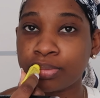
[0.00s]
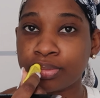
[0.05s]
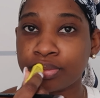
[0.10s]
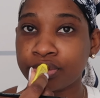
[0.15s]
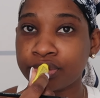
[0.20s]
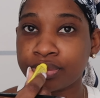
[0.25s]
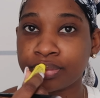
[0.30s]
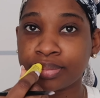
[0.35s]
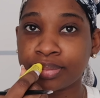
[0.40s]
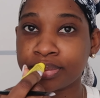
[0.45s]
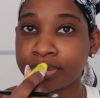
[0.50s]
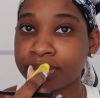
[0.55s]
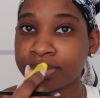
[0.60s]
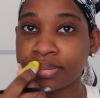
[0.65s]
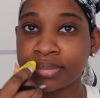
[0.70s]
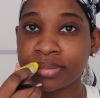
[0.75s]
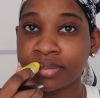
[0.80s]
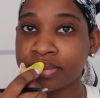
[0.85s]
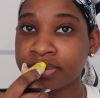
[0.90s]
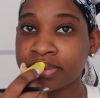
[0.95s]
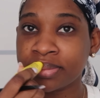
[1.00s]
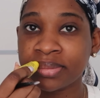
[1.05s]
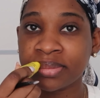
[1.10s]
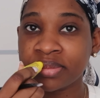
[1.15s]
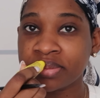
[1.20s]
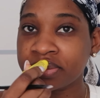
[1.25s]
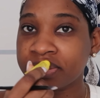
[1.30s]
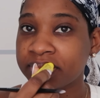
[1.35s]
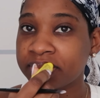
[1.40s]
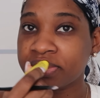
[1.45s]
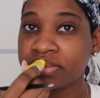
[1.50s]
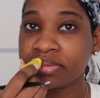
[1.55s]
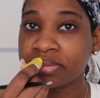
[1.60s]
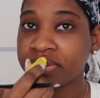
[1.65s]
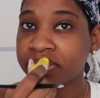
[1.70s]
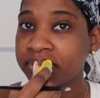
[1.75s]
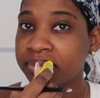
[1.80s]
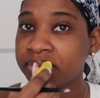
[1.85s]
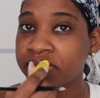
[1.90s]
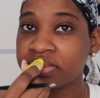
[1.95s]
I normally go in with my
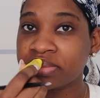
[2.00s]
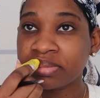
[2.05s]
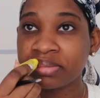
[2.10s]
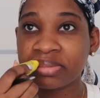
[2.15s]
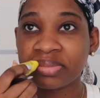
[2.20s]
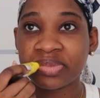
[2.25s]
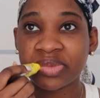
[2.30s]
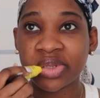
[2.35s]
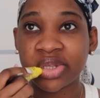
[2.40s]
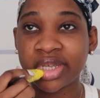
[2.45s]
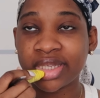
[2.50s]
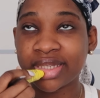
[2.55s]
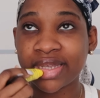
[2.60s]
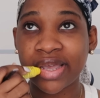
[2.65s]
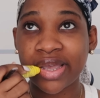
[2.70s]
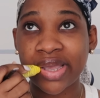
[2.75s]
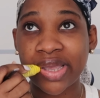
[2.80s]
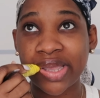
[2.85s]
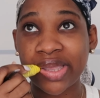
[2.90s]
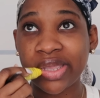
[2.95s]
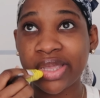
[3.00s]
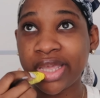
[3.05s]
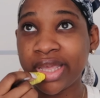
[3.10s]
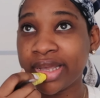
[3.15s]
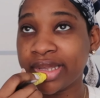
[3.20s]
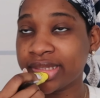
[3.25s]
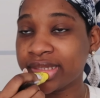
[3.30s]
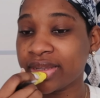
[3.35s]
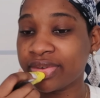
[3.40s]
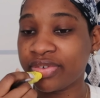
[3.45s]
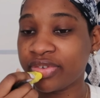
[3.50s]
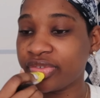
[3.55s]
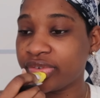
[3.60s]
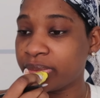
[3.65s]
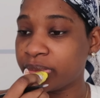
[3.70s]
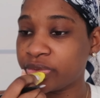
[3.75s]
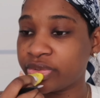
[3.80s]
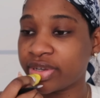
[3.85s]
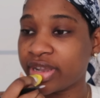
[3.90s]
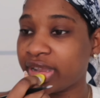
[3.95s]
Carmen because I suffer
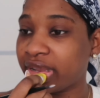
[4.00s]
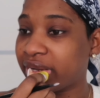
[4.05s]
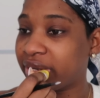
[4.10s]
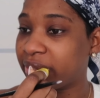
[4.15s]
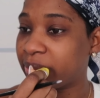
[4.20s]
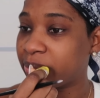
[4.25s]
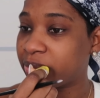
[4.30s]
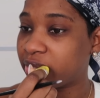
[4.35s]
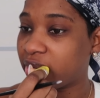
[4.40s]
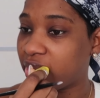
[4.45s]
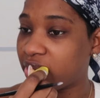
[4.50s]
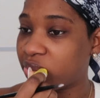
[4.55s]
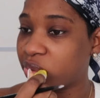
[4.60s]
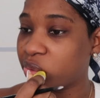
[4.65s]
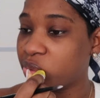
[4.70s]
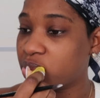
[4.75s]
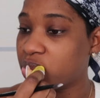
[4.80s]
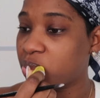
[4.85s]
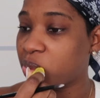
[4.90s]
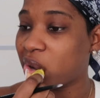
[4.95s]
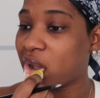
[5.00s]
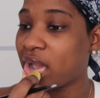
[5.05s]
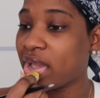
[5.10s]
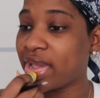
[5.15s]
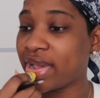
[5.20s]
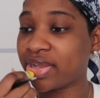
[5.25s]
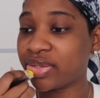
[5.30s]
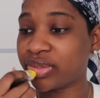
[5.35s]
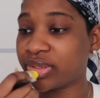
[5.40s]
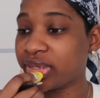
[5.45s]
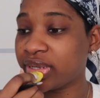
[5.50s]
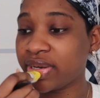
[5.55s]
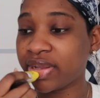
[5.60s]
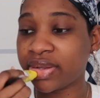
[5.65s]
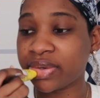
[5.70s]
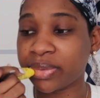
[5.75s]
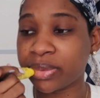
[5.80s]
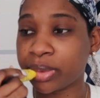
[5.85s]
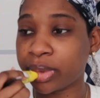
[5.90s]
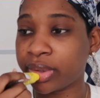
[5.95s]
from dry lips. I don't know why. I drink a
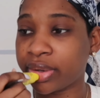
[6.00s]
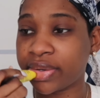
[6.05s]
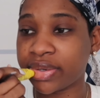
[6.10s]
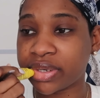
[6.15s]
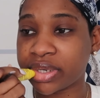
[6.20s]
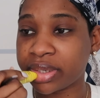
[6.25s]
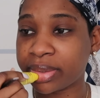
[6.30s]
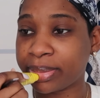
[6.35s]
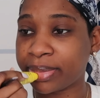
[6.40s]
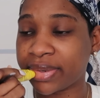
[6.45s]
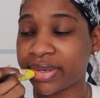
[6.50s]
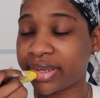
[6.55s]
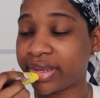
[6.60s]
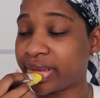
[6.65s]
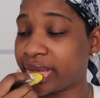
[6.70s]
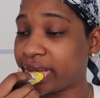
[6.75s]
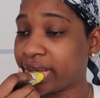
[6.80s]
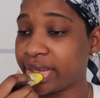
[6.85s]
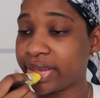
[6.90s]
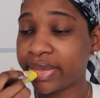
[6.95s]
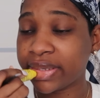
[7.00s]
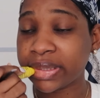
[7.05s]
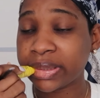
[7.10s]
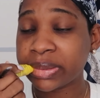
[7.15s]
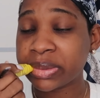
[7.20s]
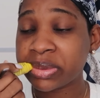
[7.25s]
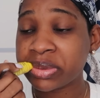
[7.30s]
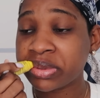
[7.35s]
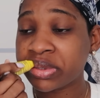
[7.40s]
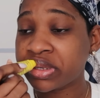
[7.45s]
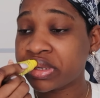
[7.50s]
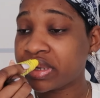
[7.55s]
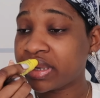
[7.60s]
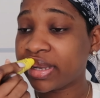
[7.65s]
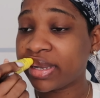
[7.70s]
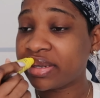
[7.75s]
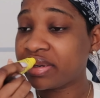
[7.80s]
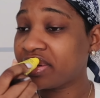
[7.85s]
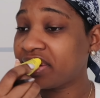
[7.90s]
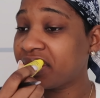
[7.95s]
lot of water, but
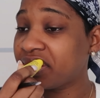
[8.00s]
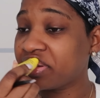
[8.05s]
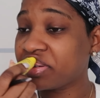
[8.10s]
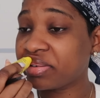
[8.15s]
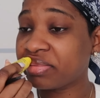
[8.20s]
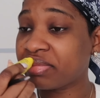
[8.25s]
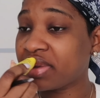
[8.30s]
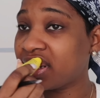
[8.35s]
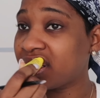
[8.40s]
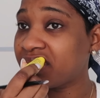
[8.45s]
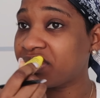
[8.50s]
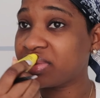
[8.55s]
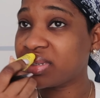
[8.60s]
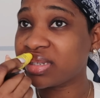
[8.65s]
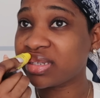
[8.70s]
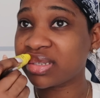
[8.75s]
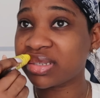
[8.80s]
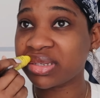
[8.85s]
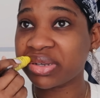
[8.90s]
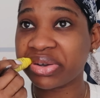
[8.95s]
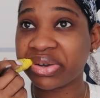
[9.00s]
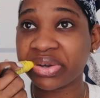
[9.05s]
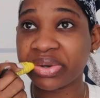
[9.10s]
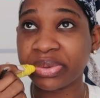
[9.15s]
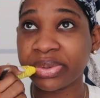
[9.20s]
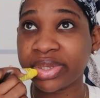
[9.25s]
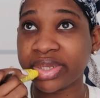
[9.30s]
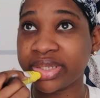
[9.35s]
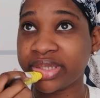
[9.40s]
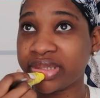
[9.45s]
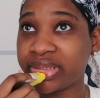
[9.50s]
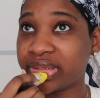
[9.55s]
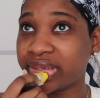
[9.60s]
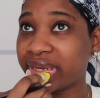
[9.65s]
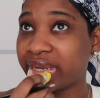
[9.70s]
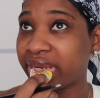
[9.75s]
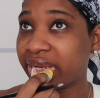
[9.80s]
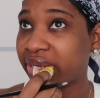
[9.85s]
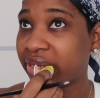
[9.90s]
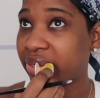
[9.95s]
I don't know, my lips are just always
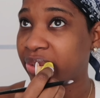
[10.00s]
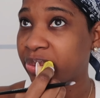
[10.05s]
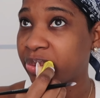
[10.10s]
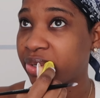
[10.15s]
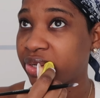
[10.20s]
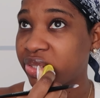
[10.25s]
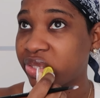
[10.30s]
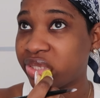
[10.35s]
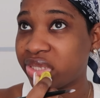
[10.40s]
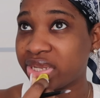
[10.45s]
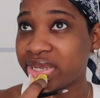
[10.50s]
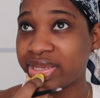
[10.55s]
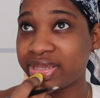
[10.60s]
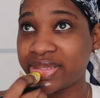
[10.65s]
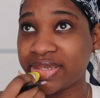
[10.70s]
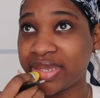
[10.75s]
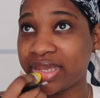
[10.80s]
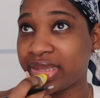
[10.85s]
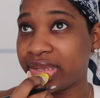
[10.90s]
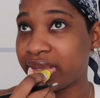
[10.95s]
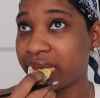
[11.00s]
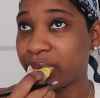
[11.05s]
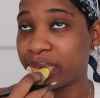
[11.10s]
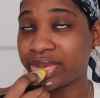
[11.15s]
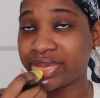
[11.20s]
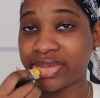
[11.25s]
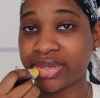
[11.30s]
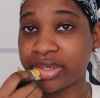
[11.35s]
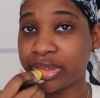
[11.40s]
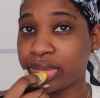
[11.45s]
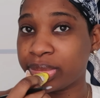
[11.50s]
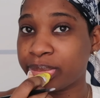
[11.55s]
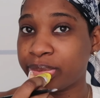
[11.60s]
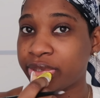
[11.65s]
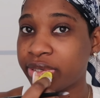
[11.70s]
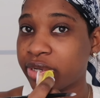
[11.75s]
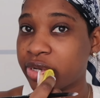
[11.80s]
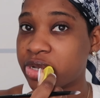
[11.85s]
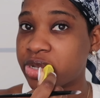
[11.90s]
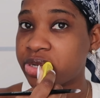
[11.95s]
dry. Once I don't
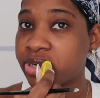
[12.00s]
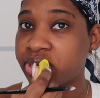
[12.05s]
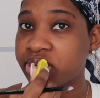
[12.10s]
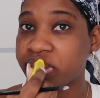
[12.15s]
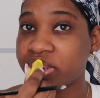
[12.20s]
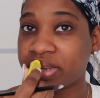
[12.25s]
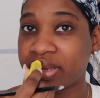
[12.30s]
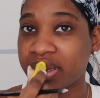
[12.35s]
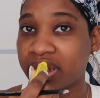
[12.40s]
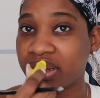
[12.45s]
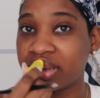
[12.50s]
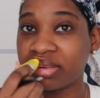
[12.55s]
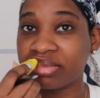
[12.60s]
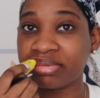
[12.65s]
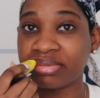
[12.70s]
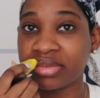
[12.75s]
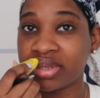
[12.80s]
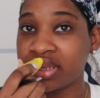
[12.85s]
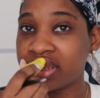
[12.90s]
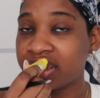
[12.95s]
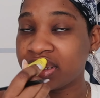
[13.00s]
put on